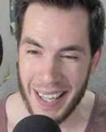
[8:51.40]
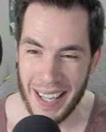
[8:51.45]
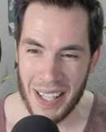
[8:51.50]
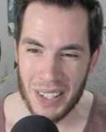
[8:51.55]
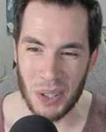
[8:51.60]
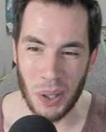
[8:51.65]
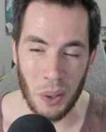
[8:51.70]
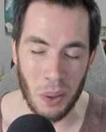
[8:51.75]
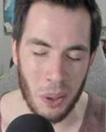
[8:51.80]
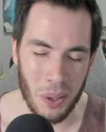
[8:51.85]

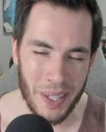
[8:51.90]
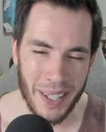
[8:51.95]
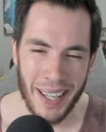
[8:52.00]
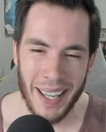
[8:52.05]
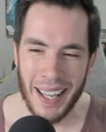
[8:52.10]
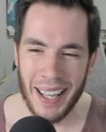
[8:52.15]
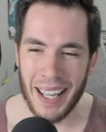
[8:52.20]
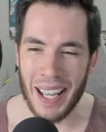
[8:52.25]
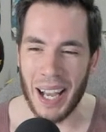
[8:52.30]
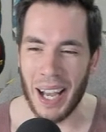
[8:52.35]
so
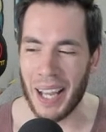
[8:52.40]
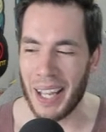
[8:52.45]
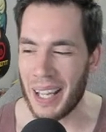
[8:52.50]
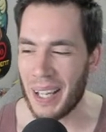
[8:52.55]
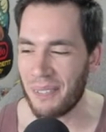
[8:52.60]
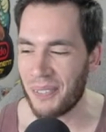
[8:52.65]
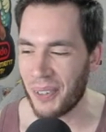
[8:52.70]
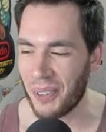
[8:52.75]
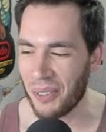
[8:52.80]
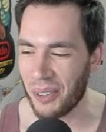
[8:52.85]
yeah,
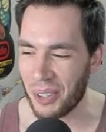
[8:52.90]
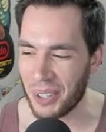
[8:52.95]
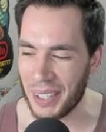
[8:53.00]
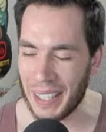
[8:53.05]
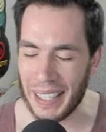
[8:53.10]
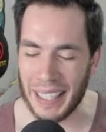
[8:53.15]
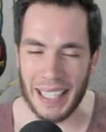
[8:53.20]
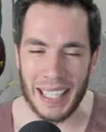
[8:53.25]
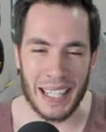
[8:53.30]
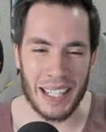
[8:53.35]
if you're looking
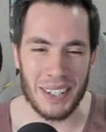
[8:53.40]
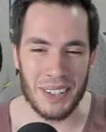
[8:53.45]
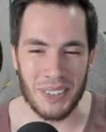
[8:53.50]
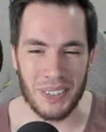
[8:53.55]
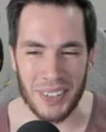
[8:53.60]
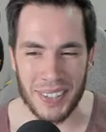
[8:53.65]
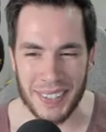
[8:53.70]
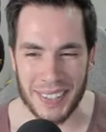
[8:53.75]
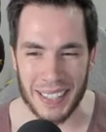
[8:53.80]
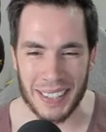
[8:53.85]
to get
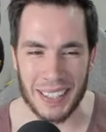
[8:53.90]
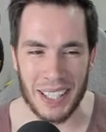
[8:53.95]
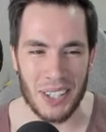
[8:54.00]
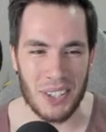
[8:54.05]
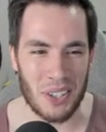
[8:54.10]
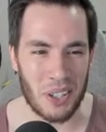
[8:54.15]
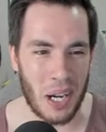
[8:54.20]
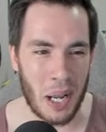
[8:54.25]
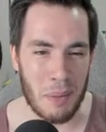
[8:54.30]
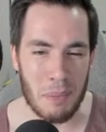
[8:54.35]
into a
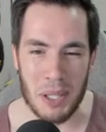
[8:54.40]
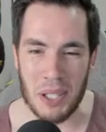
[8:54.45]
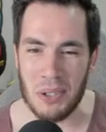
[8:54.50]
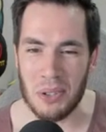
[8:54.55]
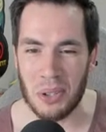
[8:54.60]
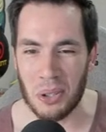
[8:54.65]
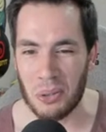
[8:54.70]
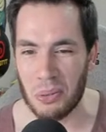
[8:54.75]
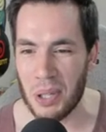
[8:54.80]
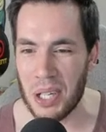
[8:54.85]
signature, I mean, you
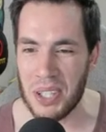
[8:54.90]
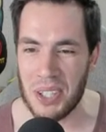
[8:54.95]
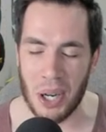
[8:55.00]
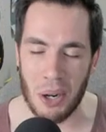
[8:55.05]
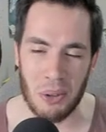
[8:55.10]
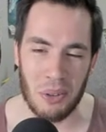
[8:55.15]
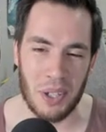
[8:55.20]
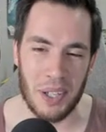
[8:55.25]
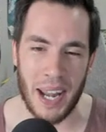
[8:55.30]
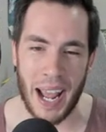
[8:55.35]
could reach
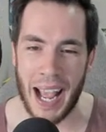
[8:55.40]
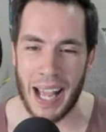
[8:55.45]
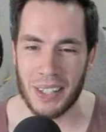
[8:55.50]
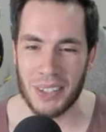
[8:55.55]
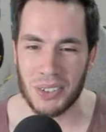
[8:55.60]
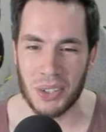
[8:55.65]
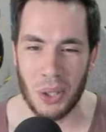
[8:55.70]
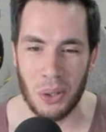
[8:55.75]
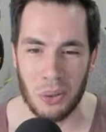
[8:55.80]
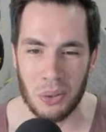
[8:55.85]
out and
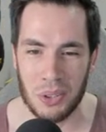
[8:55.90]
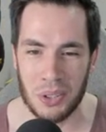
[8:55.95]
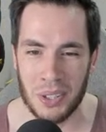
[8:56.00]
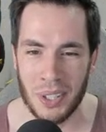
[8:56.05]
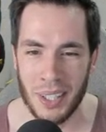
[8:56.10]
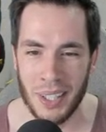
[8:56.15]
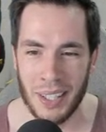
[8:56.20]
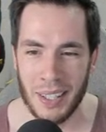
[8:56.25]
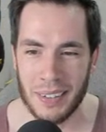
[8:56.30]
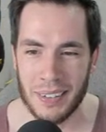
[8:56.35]
ask Odin.
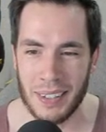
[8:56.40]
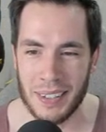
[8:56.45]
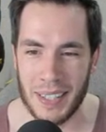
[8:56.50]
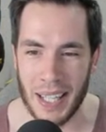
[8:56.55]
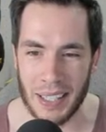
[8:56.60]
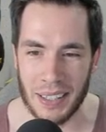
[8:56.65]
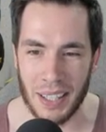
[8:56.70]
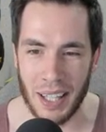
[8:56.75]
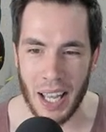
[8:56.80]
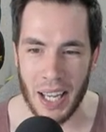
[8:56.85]
The
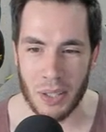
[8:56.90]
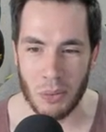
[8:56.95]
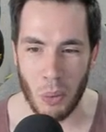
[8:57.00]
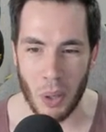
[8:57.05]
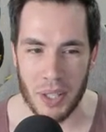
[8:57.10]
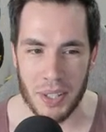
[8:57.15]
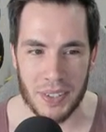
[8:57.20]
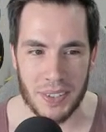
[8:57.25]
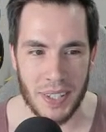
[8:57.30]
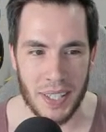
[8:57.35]
deadline
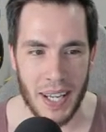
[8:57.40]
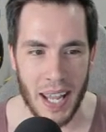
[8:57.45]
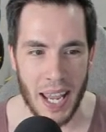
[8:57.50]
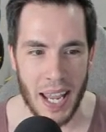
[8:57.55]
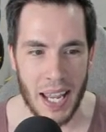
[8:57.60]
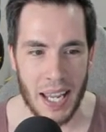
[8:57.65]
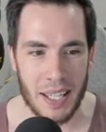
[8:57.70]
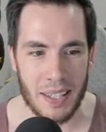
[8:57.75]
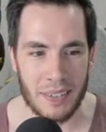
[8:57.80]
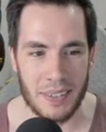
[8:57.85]
was
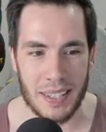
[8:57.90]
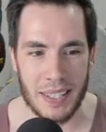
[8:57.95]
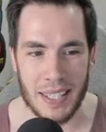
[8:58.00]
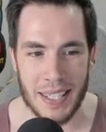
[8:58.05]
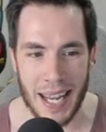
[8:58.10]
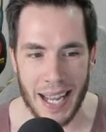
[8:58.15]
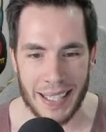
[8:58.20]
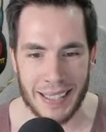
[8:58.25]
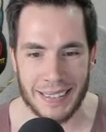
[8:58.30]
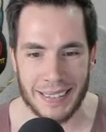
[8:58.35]
today. The
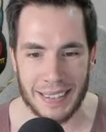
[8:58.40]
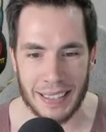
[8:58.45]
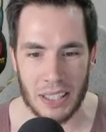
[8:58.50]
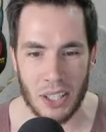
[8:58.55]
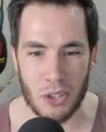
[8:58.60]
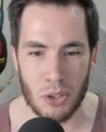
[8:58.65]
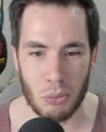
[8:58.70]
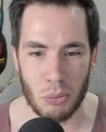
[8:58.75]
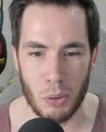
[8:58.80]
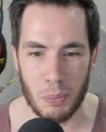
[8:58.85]
next
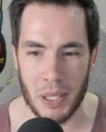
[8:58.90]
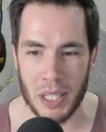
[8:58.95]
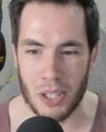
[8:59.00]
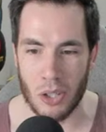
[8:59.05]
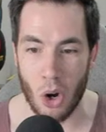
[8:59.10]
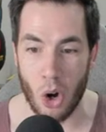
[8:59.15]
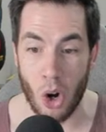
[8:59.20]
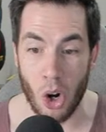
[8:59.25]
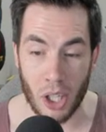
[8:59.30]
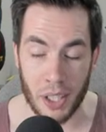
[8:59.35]
signature will be in
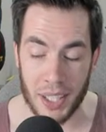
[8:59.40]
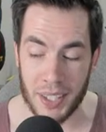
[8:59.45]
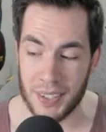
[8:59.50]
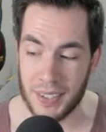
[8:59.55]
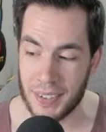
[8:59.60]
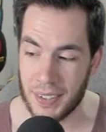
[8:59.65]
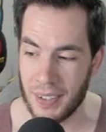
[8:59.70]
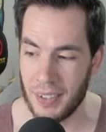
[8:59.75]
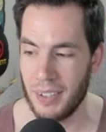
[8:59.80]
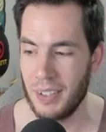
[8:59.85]

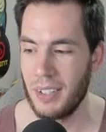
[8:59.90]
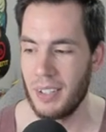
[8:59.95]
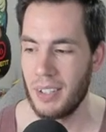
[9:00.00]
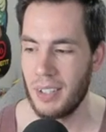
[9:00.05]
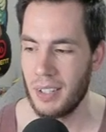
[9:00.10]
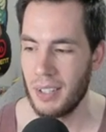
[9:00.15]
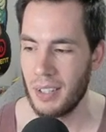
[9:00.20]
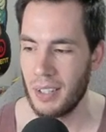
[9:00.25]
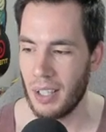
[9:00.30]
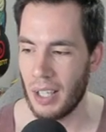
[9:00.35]
August.
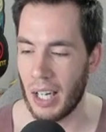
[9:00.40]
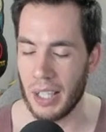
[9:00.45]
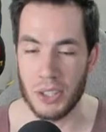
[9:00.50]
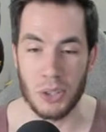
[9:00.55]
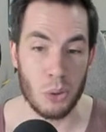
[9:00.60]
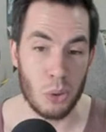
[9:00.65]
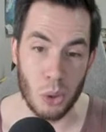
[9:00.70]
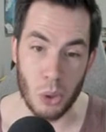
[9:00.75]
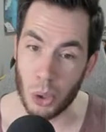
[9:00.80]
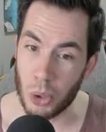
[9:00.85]
Uh,
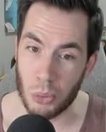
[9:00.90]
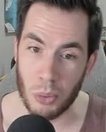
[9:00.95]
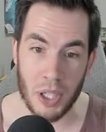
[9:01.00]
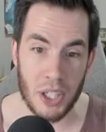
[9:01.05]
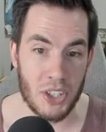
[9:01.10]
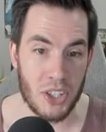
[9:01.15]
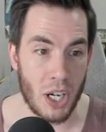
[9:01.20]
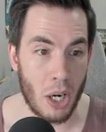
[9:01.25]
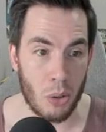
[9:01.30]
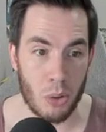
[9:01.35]
you could
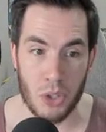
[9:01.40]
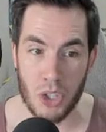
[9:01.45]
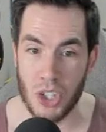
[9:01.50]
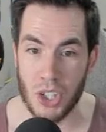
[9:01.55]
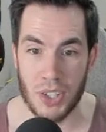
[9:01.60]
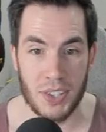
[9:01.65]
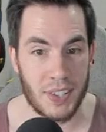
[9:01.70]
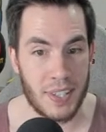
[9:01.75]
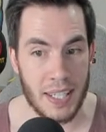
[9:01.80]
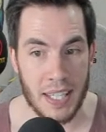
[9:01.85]
reach out and
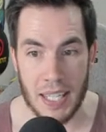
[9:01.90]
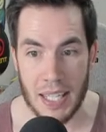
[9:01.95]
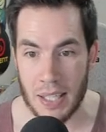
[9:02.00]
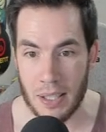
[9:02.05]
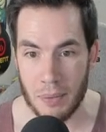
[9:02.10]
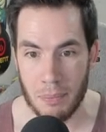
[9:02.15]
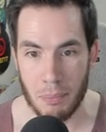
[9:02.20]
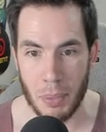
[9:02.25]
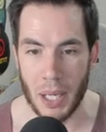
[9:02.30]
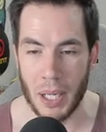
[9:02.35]
just
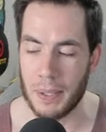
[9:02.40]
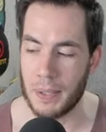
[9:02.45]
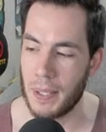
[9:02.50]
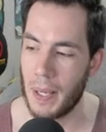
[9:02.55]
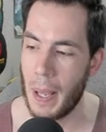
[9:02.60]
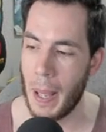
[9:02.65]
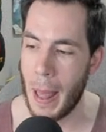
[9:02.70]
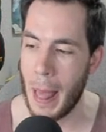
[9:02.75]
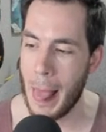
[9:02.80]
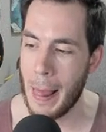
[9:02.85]
see, but
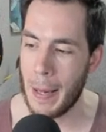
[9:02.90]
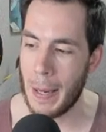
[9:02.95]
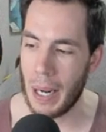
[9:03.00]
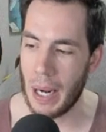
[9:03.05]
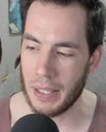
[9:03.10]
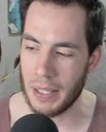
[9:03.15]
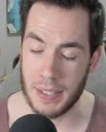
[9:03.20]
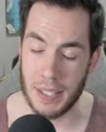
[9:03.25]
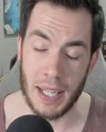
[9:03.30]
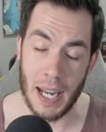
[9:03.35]

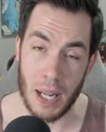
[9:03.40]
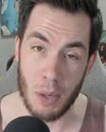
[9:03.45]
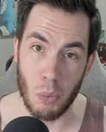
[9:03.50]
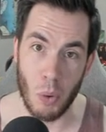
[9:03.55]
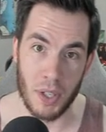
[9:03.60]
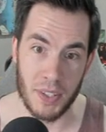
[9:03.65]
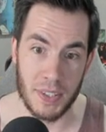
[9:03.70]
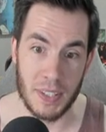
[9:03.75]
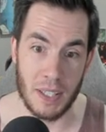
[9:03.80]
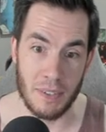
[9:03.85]
uh, today
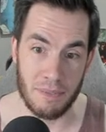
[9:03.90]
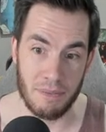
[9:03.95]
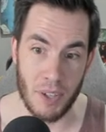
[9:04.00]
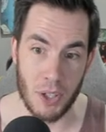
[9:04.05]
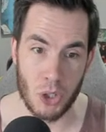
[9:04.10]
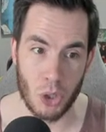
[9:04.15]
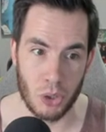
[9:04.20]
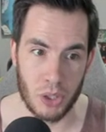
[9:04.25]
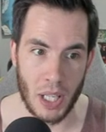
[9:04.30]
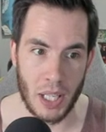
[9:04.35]
was the
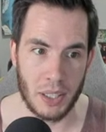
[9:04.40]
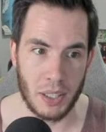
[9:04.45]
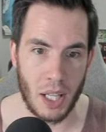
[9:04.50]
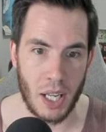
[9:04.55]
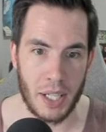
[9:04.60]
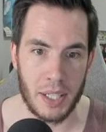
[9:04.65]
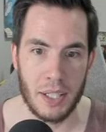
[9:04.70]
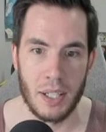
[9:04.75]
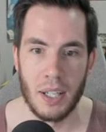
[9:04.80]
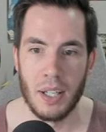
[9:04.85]
official
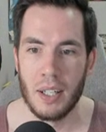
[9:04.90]
deadline.